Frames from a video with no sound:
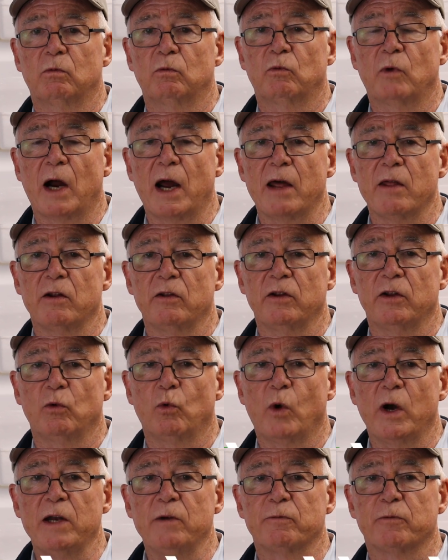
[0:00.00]
Rather
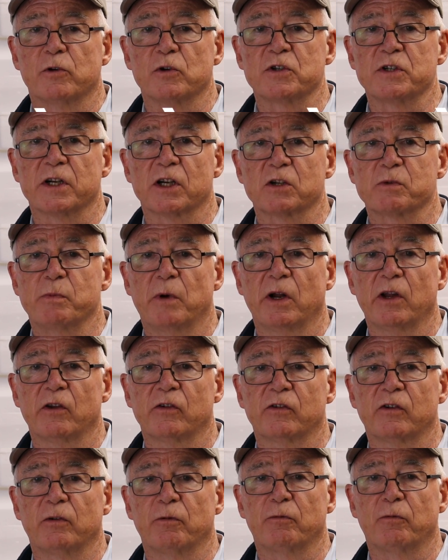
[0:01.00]
than wait for six
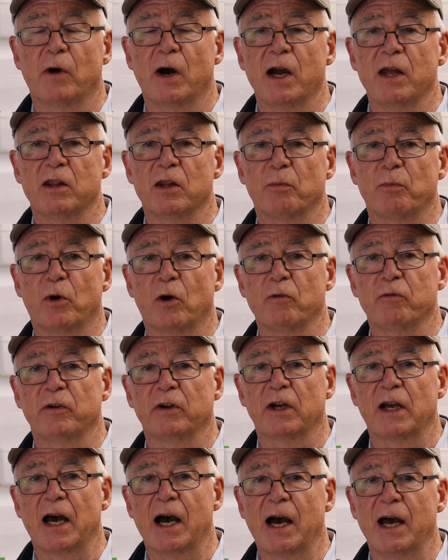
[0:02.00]
months to find the
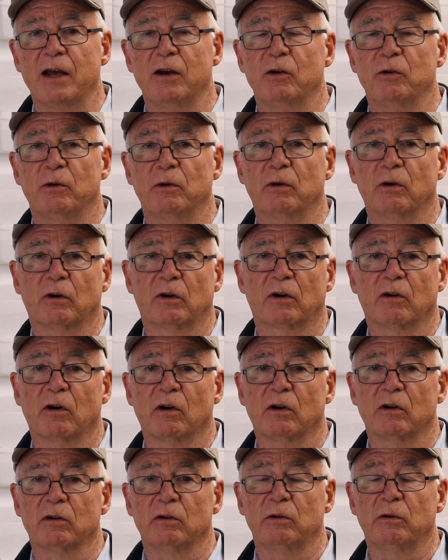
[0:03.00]
perfect guy who or
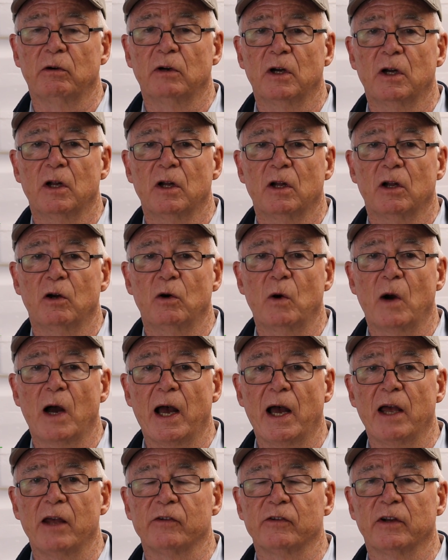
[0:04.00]
girl who, who
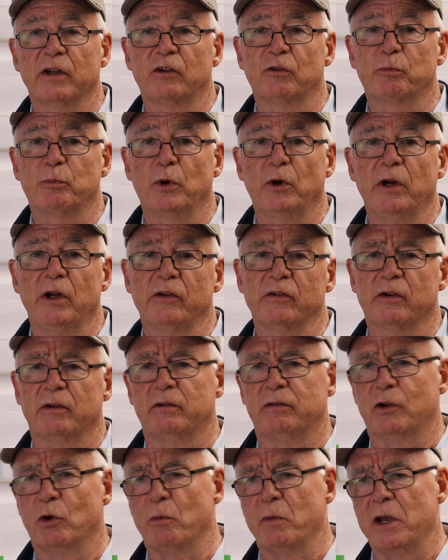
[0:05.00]
has experience
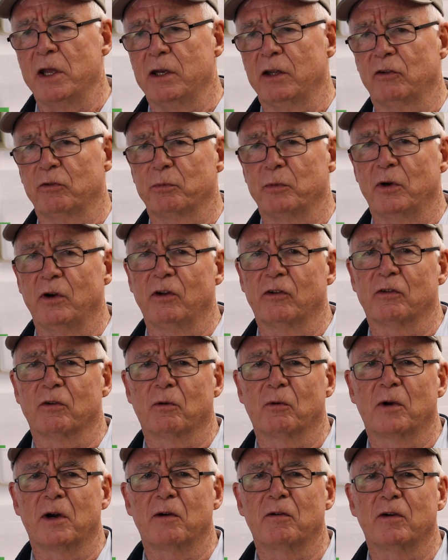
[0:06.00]
and domain experience or
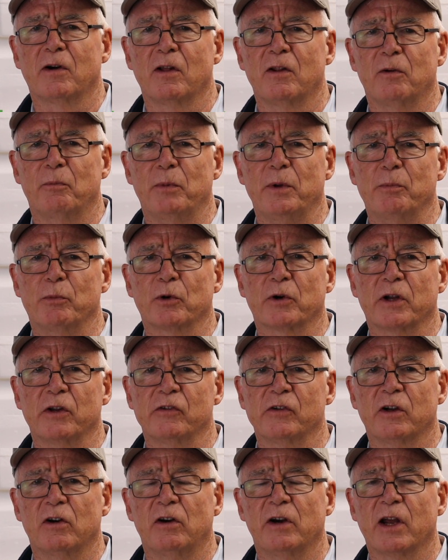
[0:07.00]
whatever other people
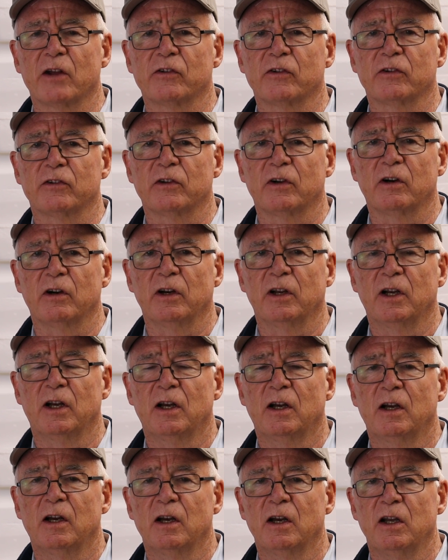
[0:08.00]
consider necessary,
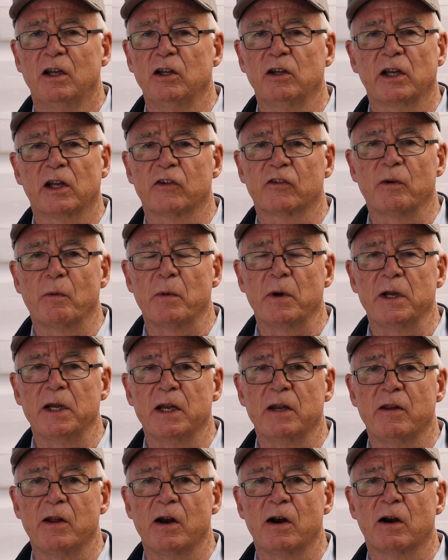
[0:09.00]
you get somebody
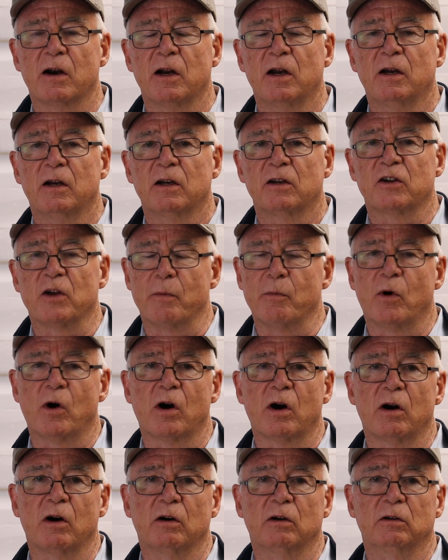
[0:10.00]
in there
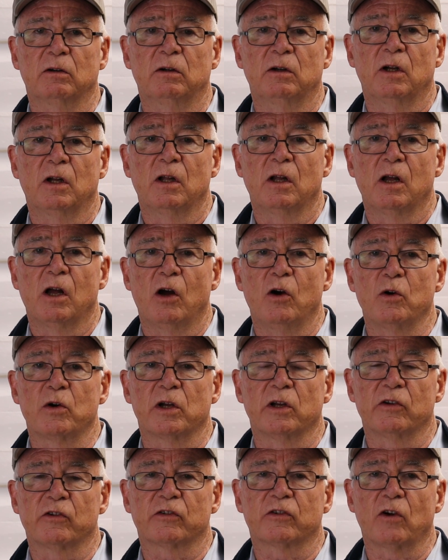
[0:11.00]
tomorrow who
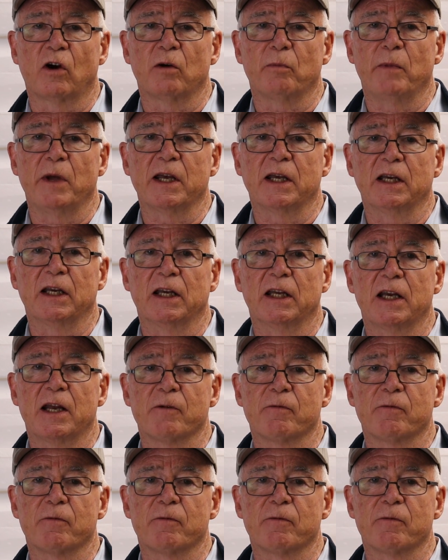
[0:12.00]
can start making a